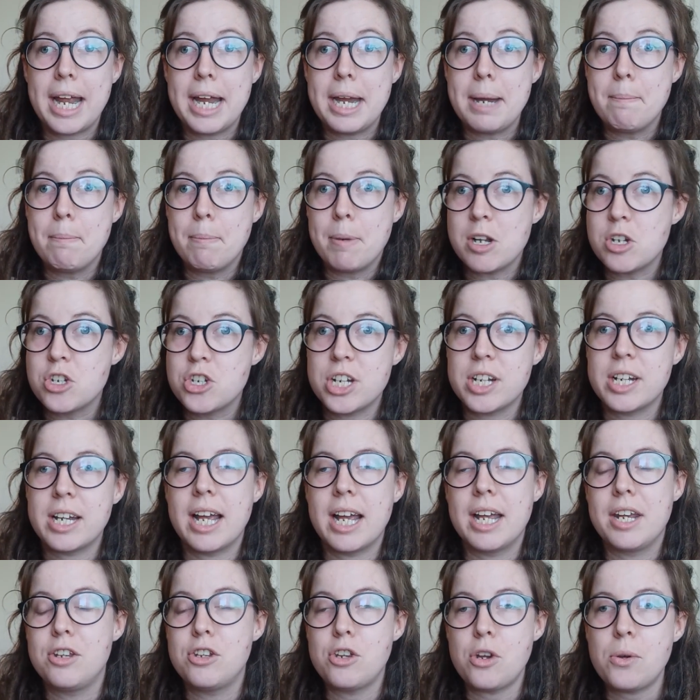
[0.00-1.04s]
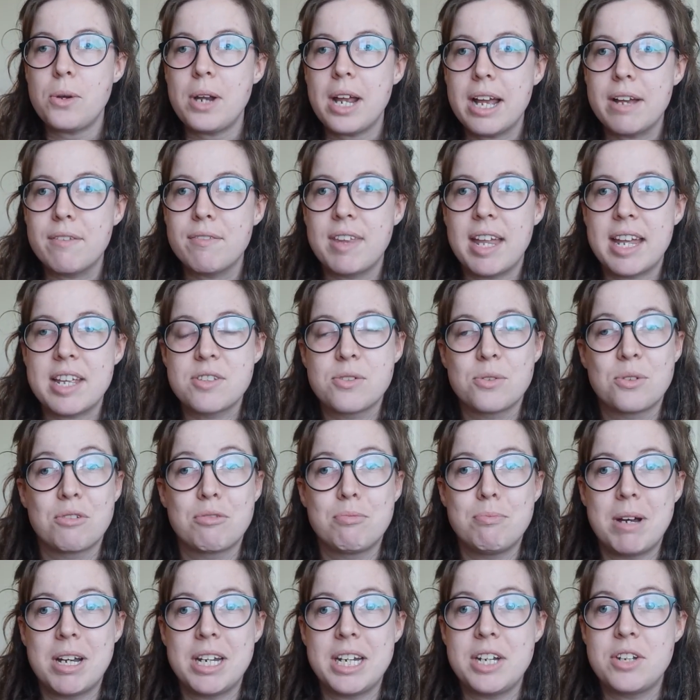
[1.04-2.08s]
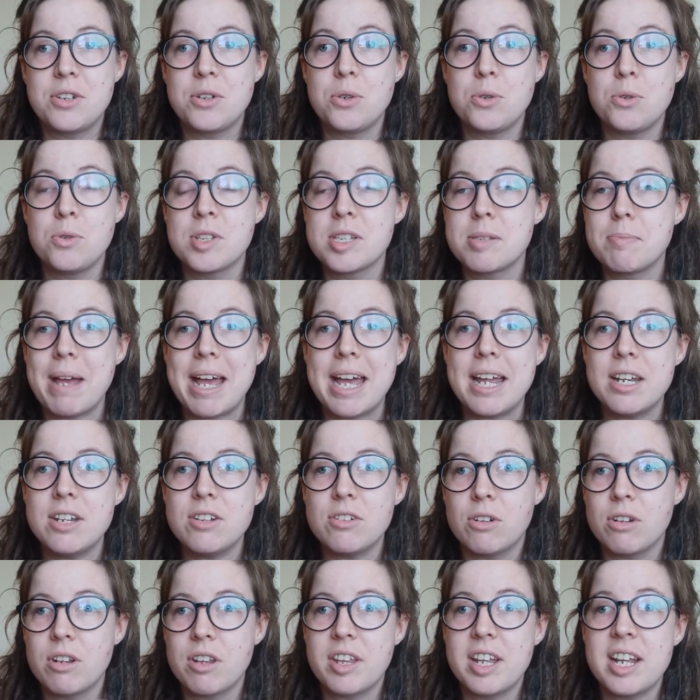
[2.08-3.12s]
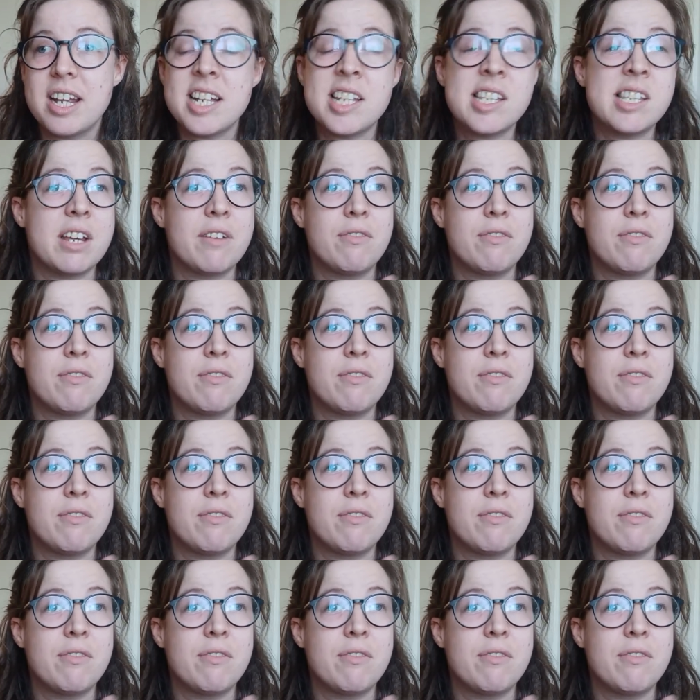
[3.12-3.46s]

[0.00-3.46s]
a budget and don't have that sort of money to spend on things.